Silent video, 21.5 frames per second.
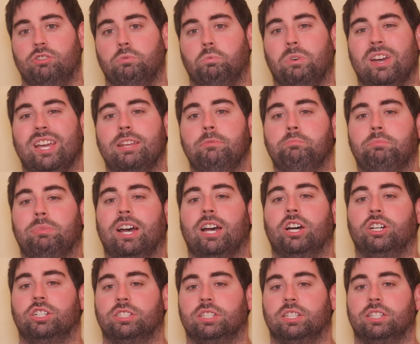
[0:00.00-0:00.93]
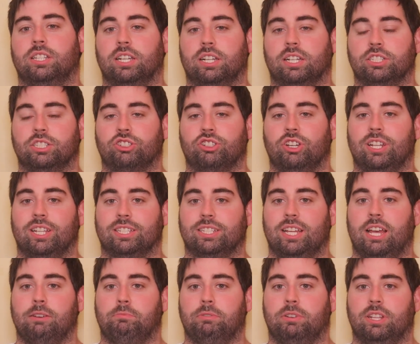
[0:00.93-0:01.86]
Wayne Barnes, I think, is a great
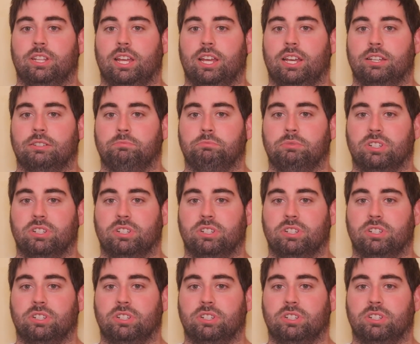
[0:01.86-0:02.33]
example of that,